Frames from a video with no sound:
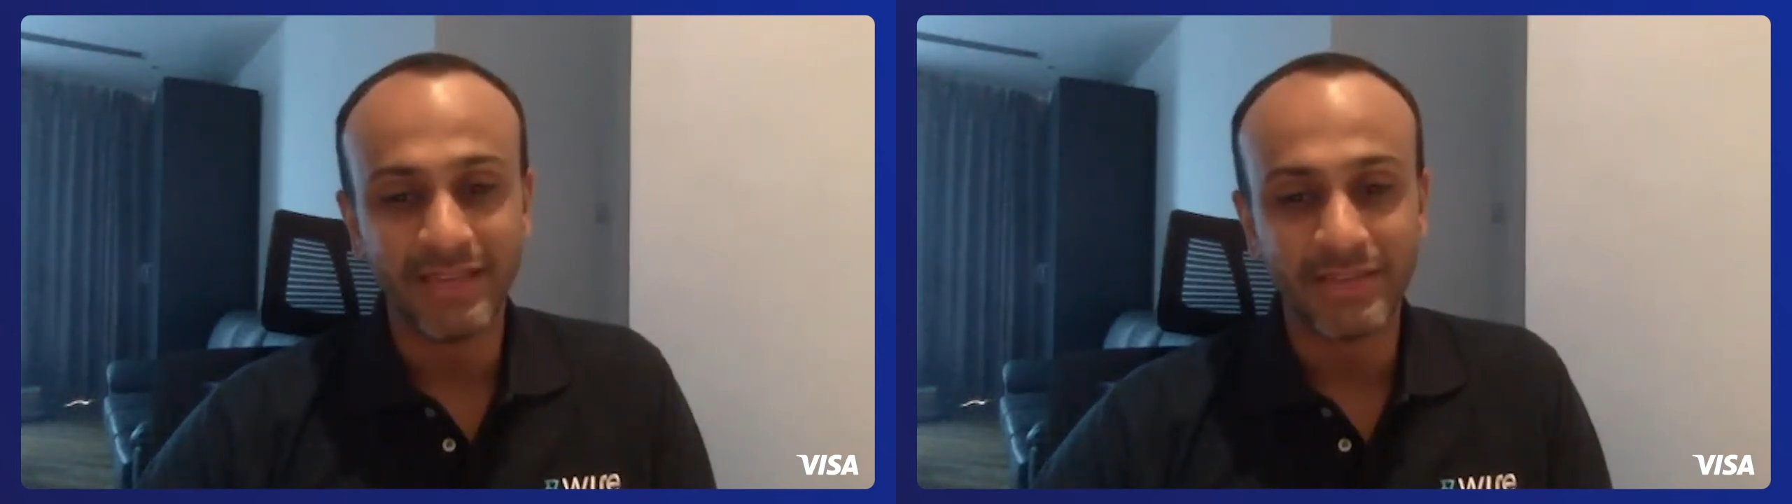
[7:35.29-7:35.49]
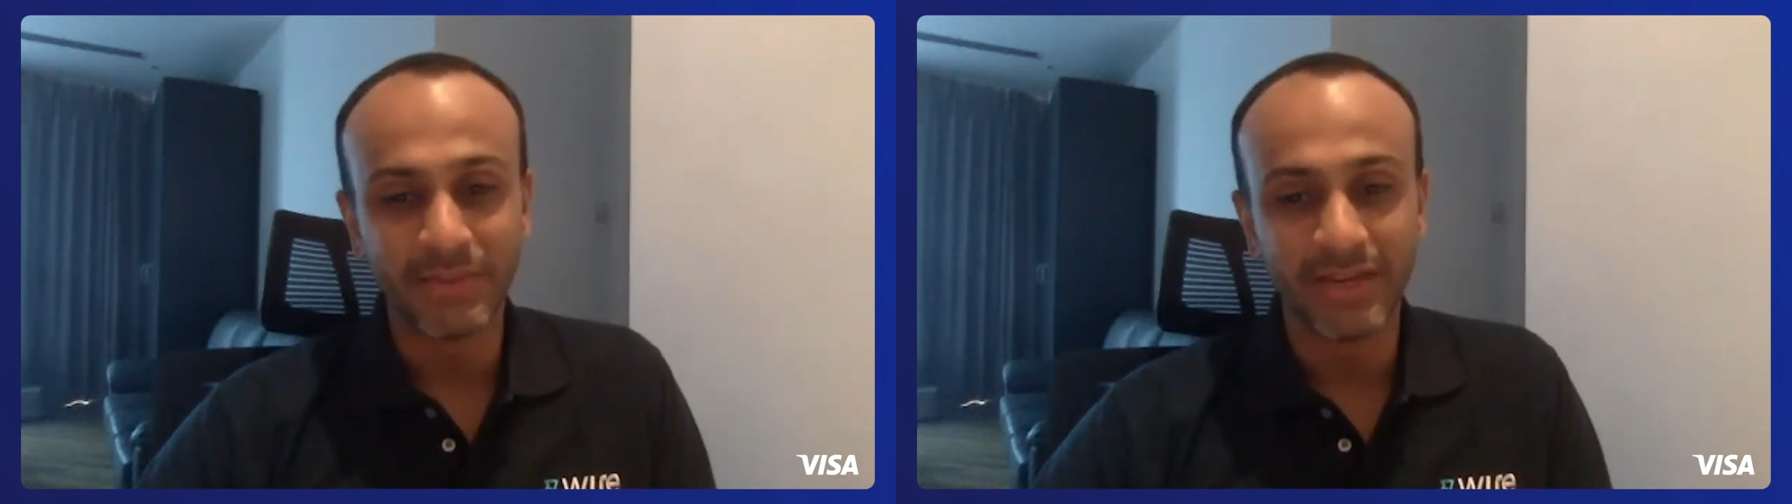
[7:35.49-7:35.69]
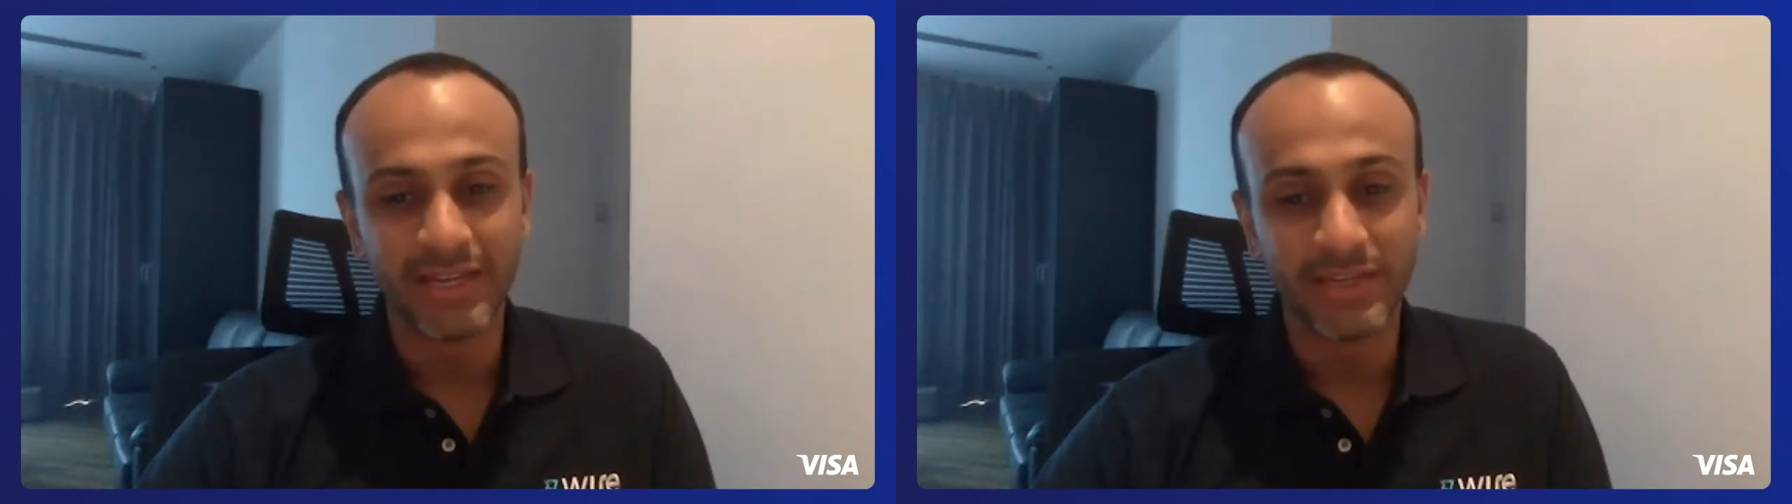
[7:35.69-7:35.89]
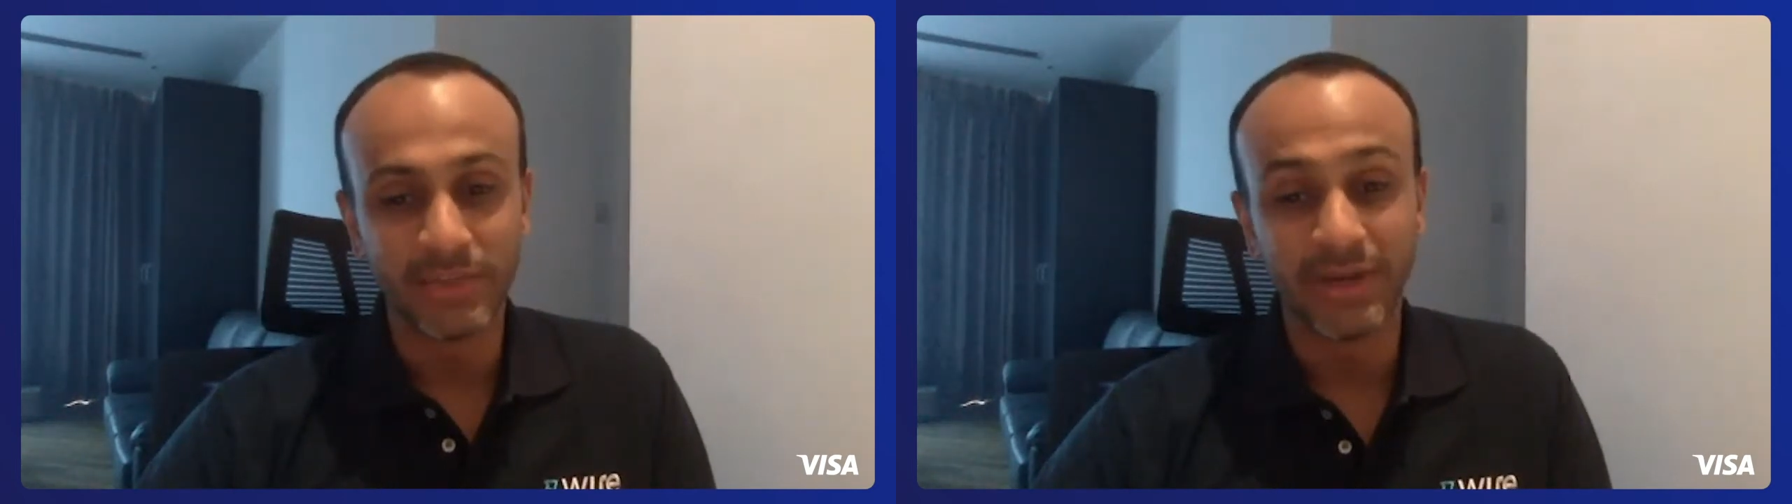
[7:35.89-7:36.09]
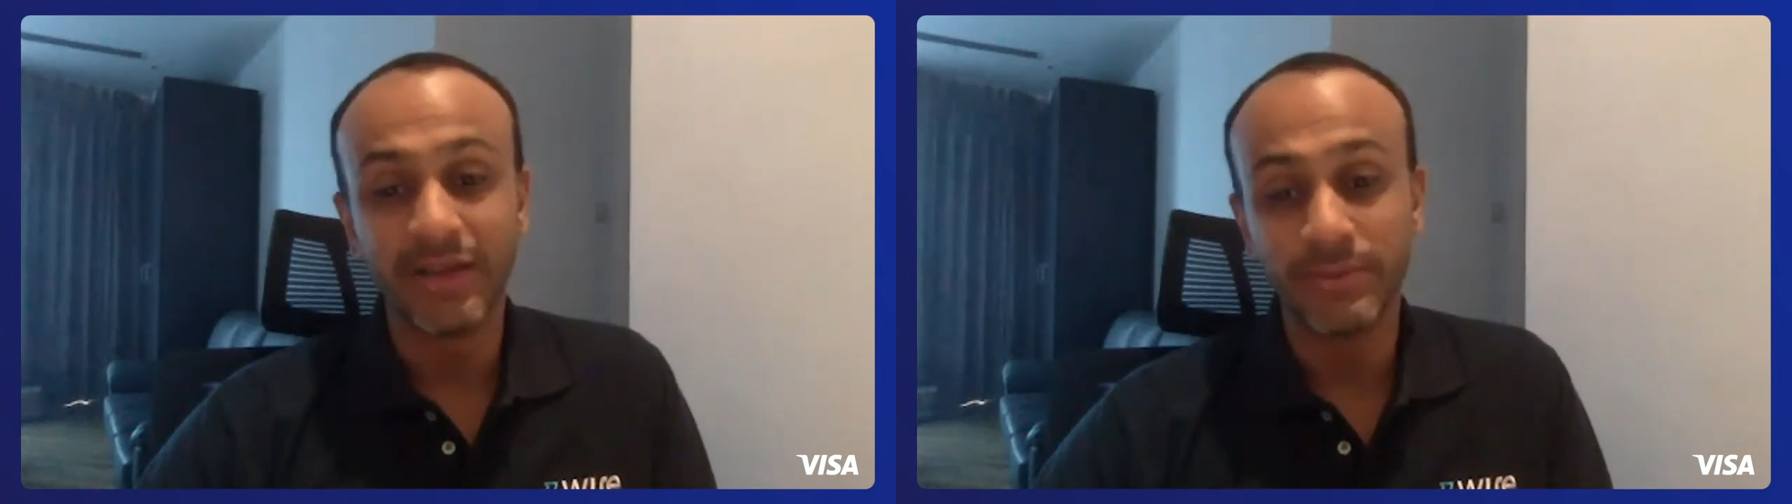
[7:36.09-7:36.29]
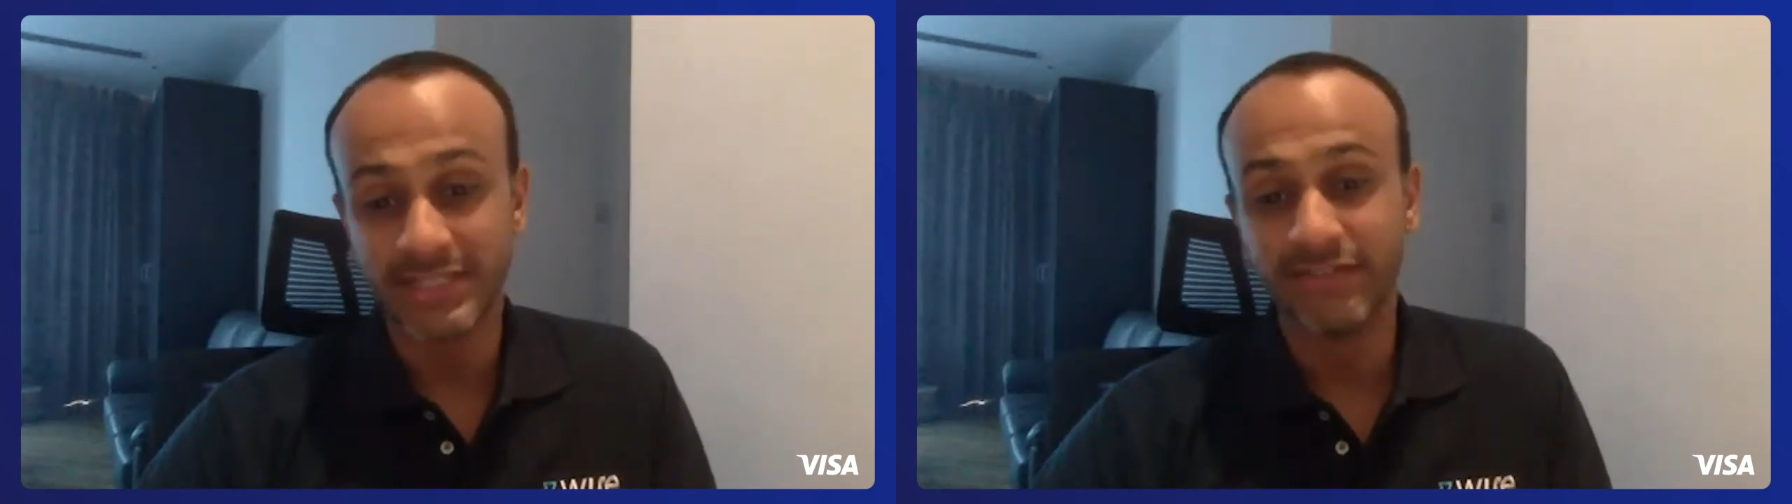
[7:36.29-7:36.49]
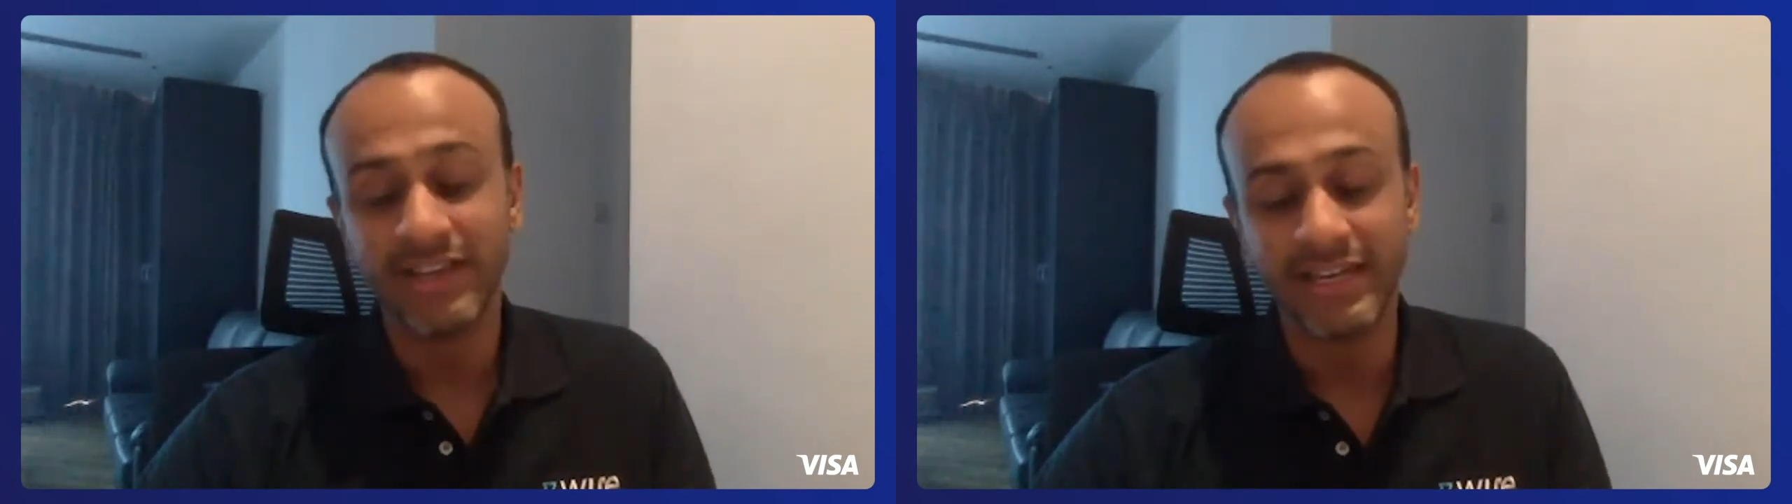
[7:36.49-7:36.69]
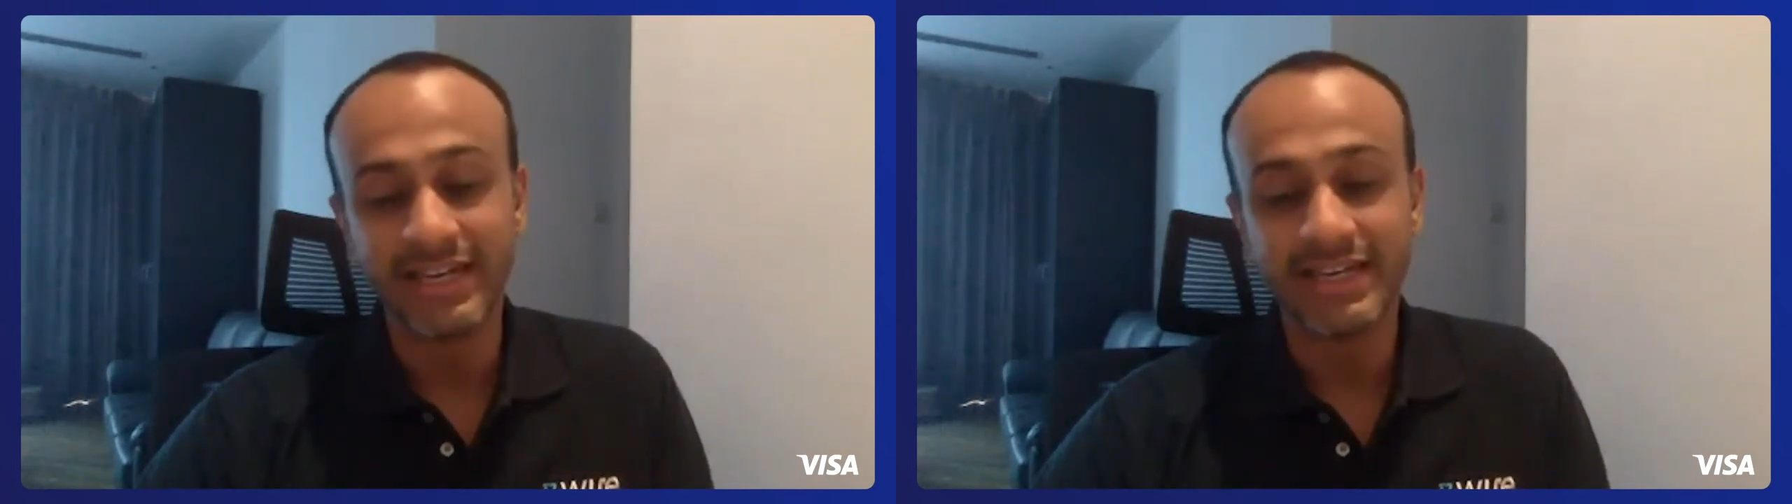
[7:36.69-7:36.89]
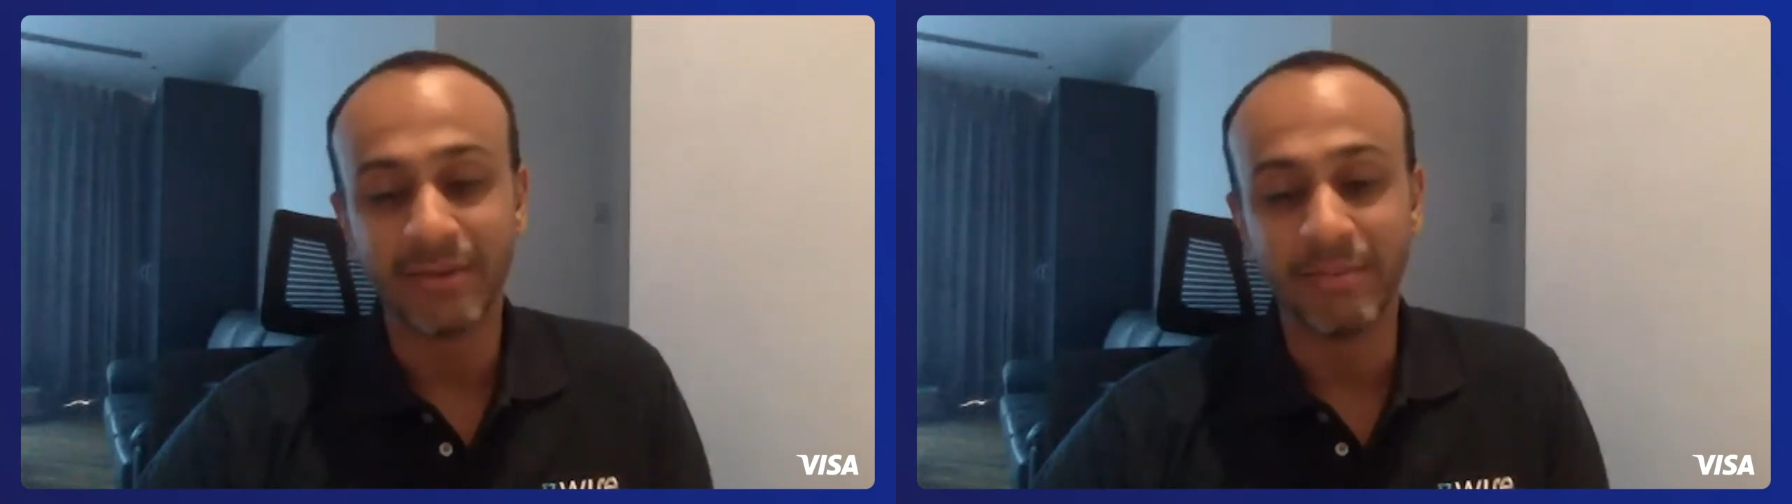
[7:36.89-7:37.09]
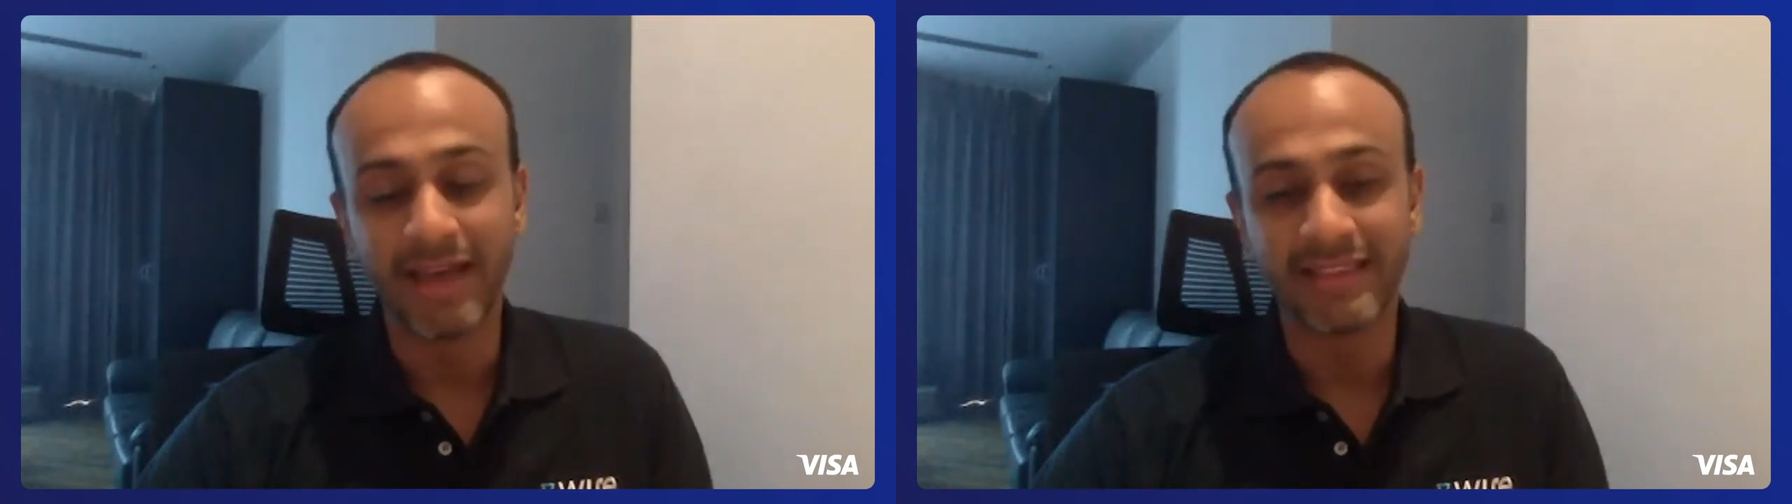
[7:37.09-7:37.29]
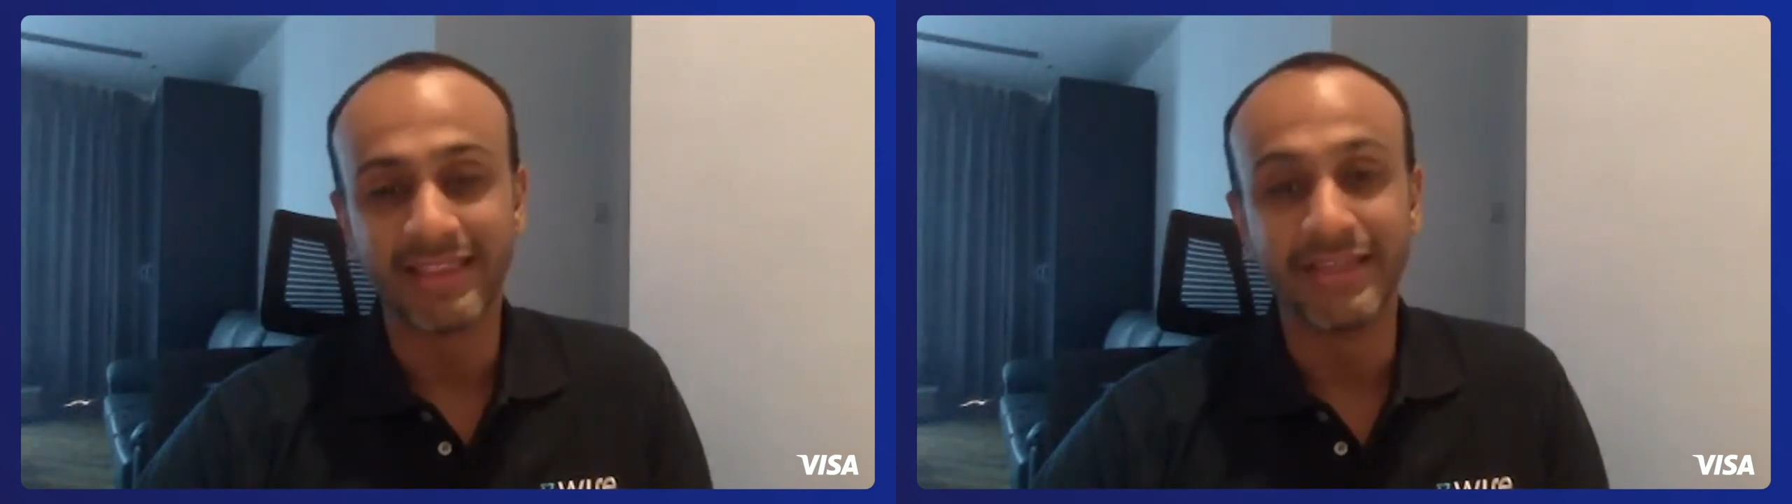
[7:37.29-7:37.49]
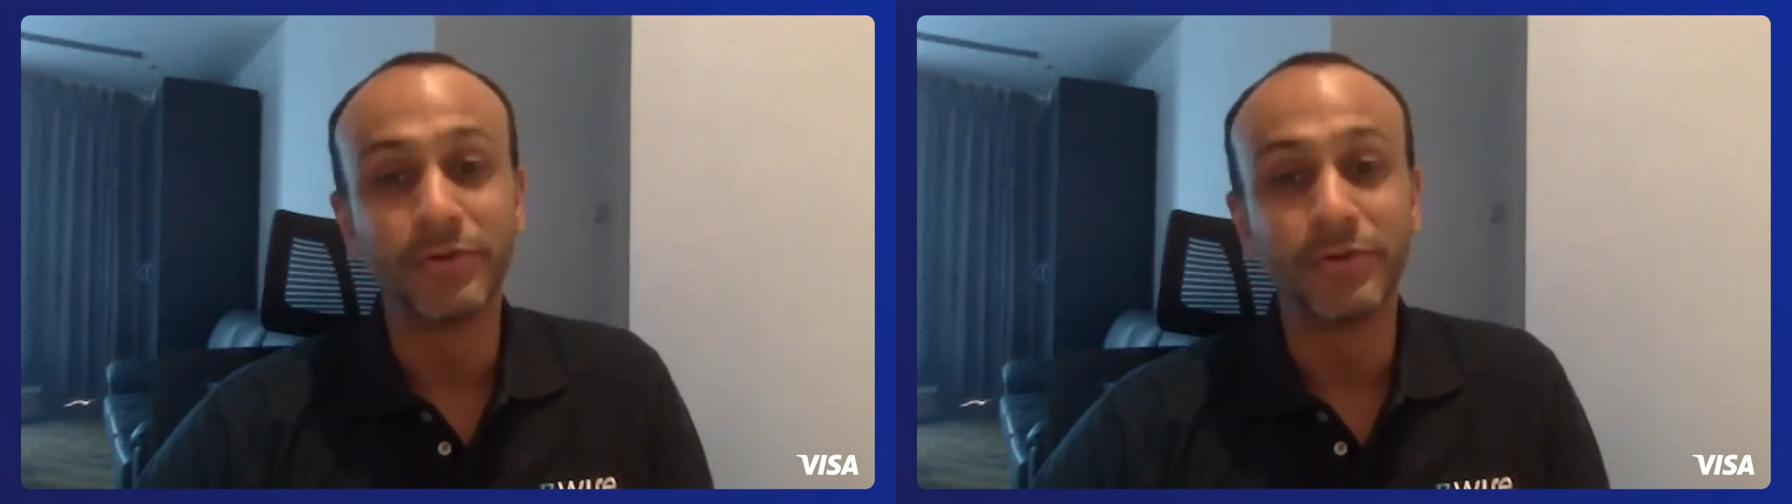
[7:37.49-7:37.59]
as well is when I was living in India back then,